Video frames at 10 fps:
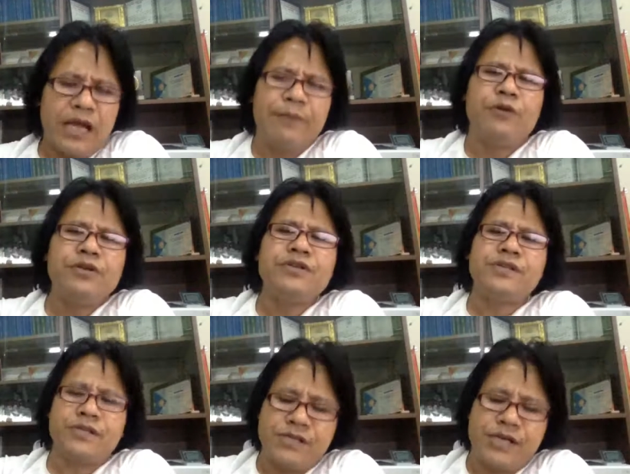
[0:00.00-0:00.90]
I'm going to
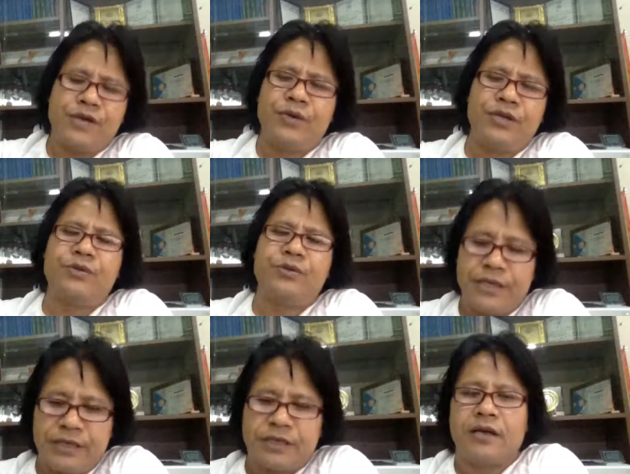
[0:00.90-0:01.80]
share with you
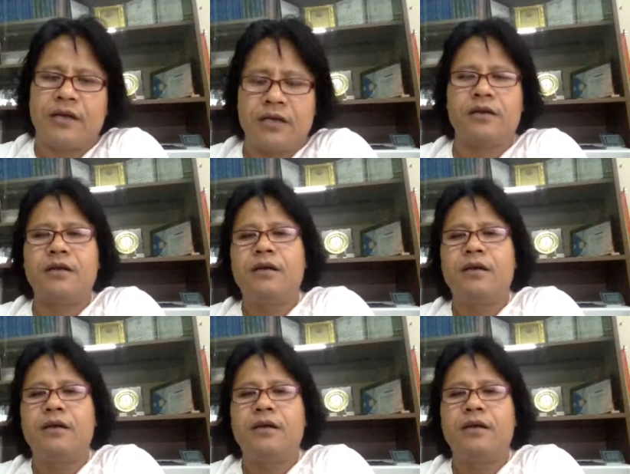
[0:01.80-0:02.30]
in the